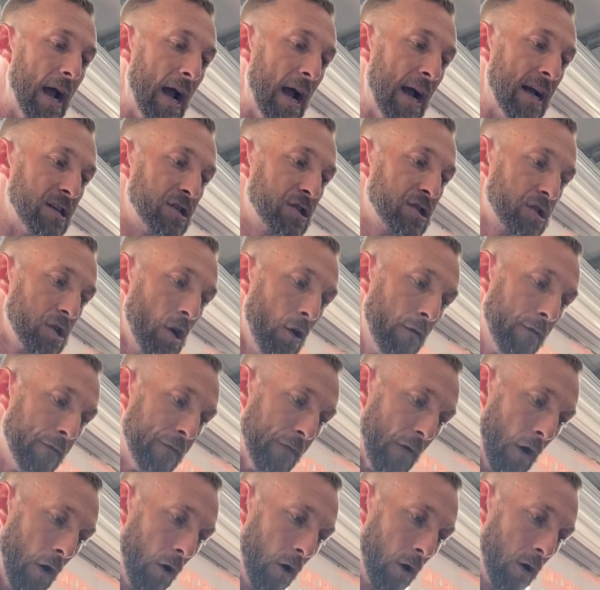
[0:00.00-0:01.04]
And so
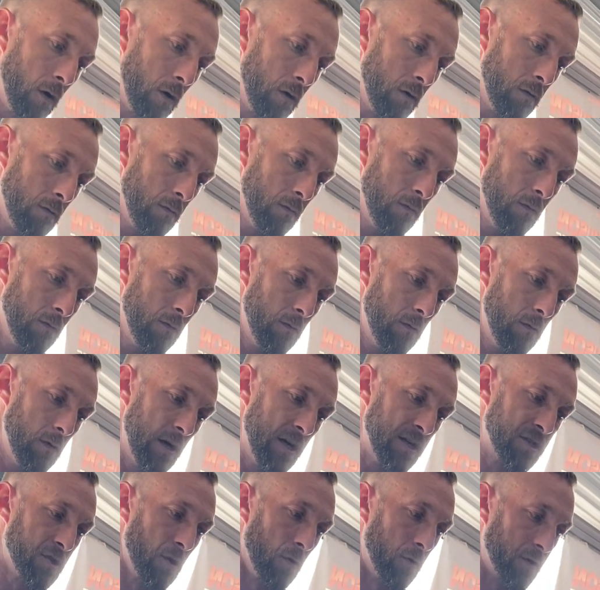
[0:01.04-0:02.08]
far,
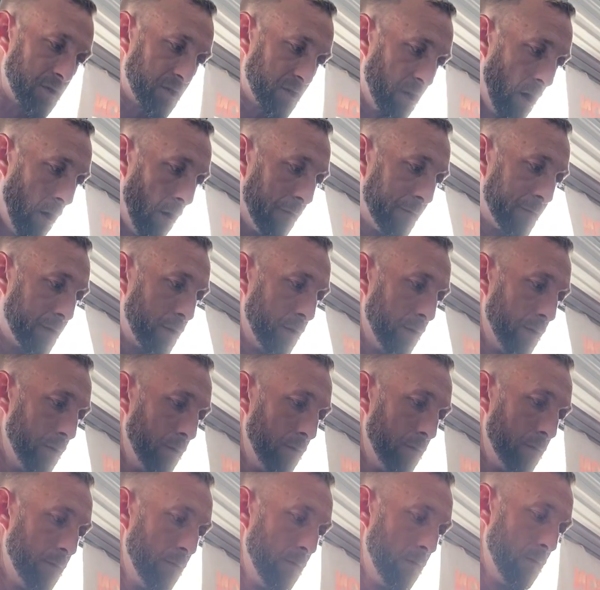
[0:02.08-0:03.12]
it's on a soft
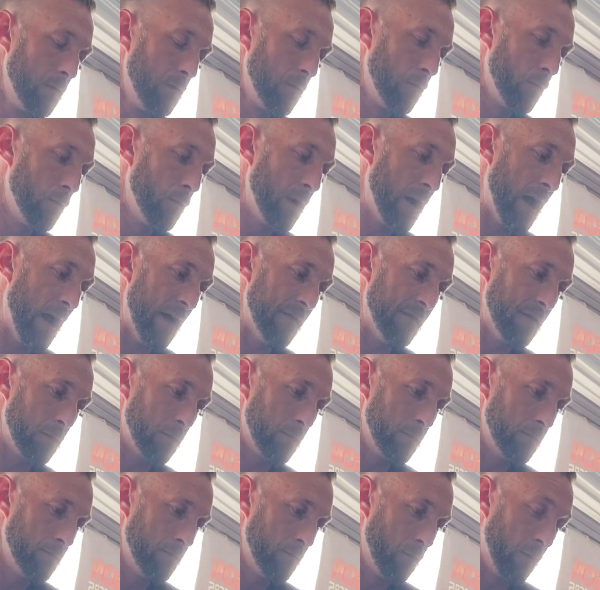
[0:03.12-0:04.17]
tune.
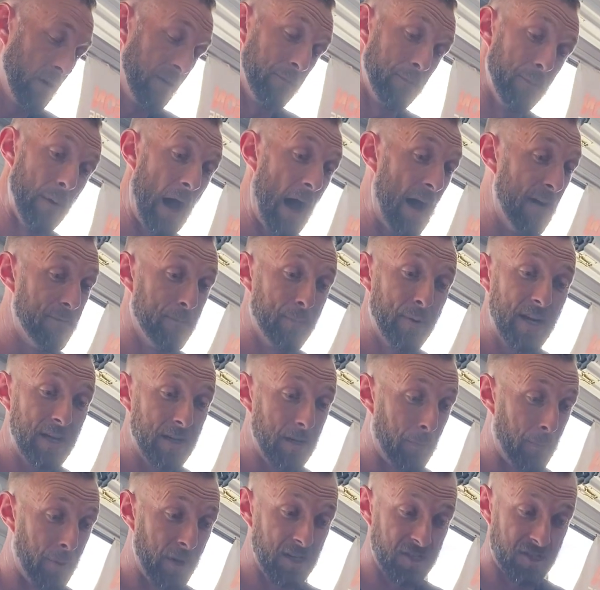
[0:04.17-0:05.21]
I've beat
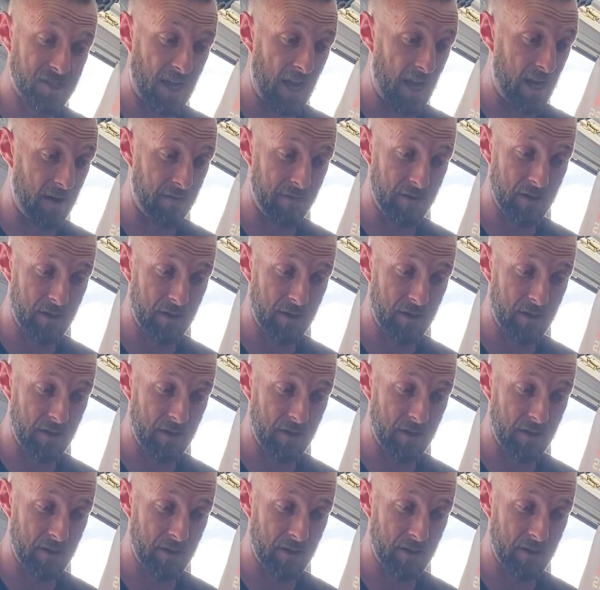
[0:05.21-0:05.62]
the piss out of